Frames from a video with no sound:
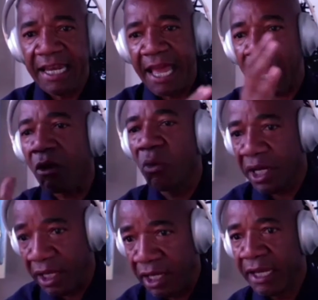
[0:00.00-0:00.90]

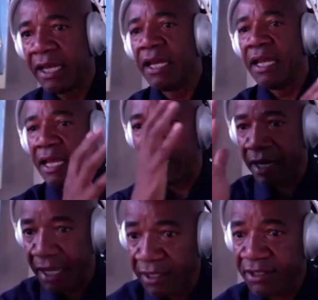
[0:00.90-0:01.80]
equity
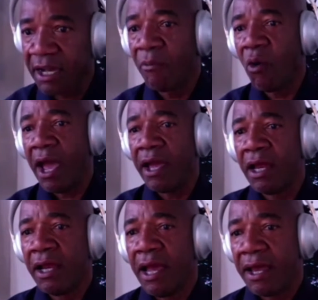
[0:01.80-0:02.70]
in some way.
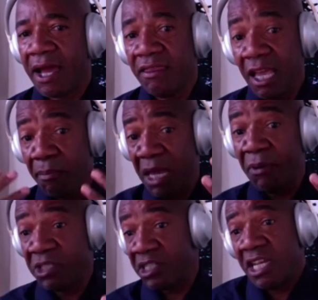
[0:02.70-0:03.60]
And I think people
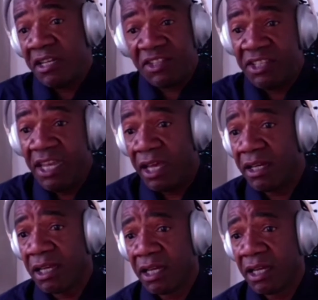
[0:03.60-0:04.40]
just need to see it.